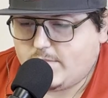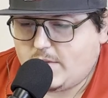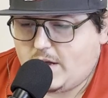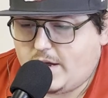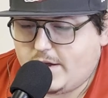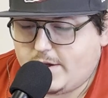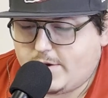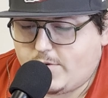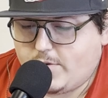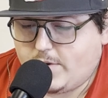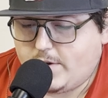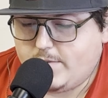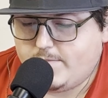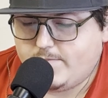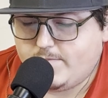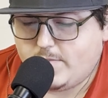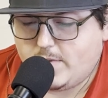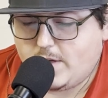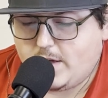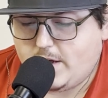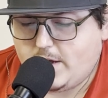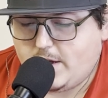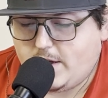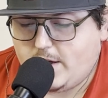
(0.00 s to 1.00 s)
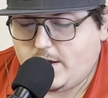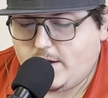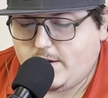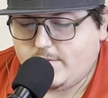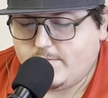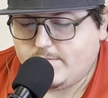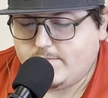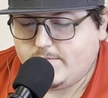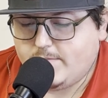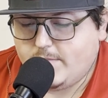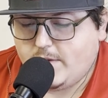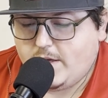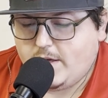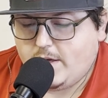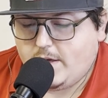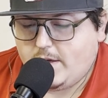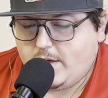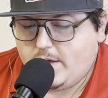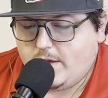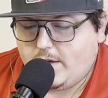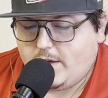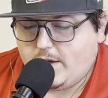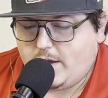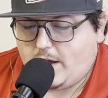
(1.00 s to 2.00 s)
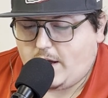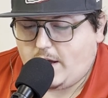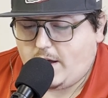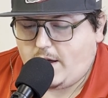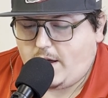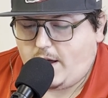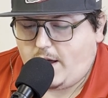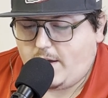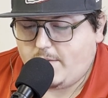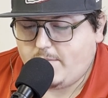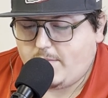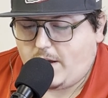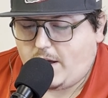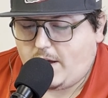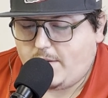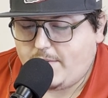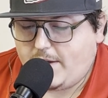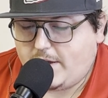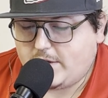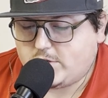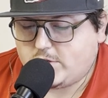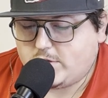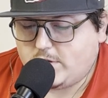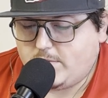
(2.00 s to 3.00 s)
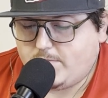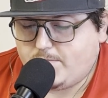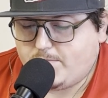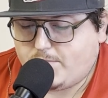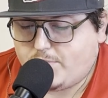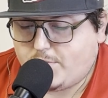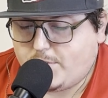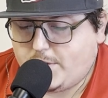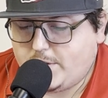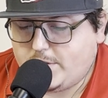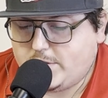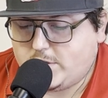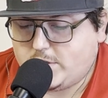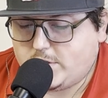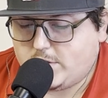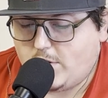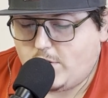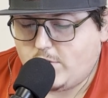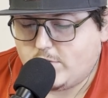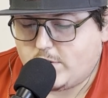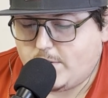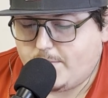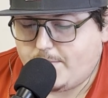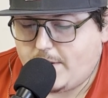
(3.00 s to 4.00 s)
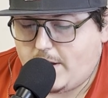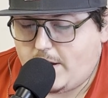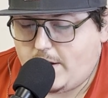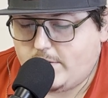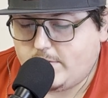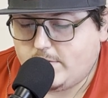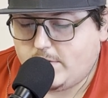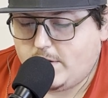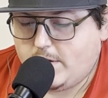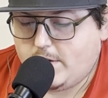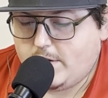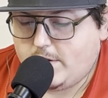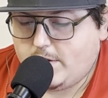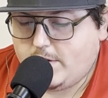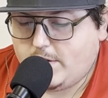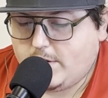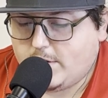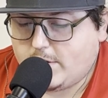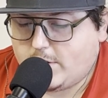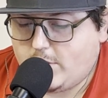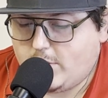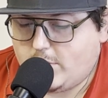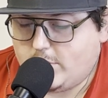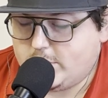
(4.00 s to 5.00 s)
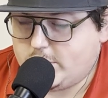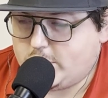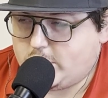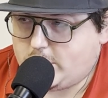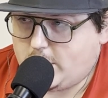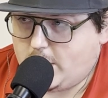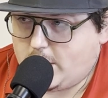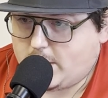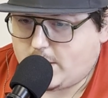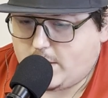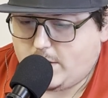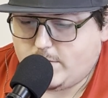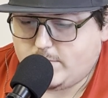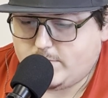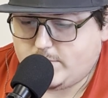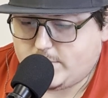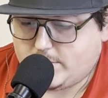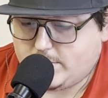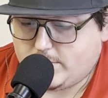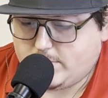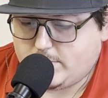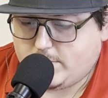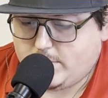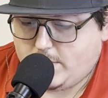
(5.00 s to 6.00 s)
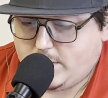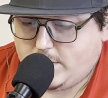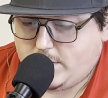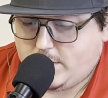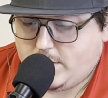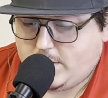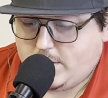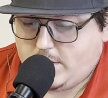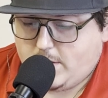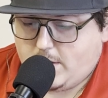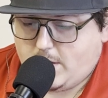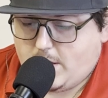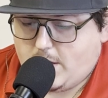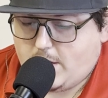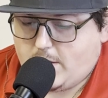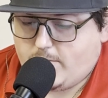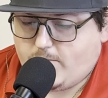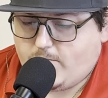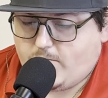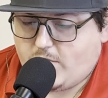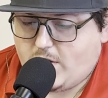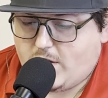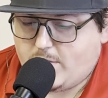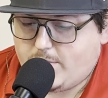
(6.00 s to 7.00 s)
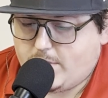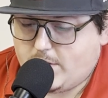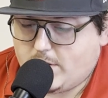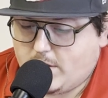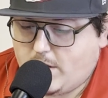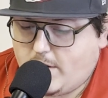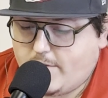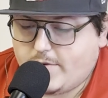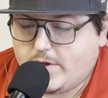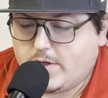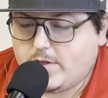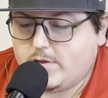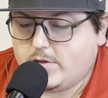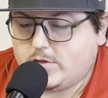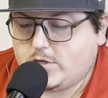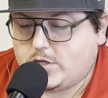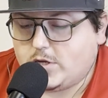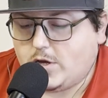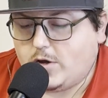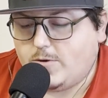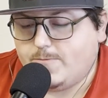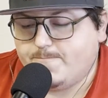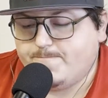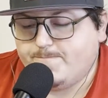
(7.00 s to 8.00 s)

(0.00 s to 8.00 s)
I agree. I'm actually pretty stoked about Curtis Jacobs and Fabian Lovett. So